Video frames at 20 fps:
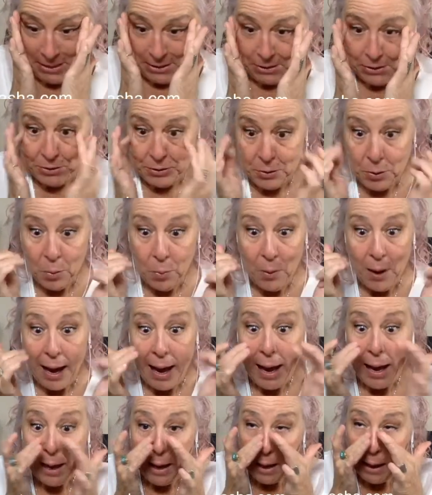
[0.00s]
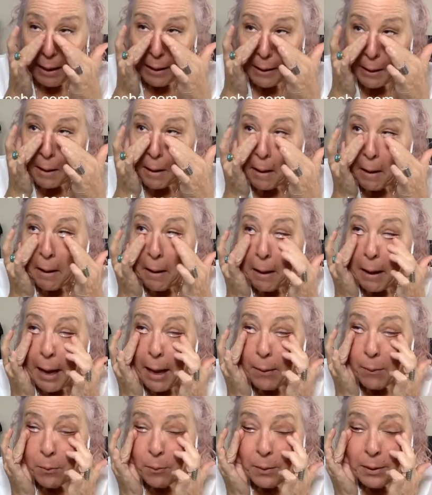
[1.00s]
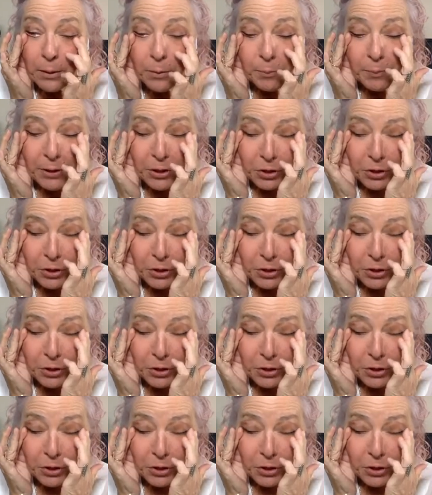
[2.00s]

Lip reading: So I will be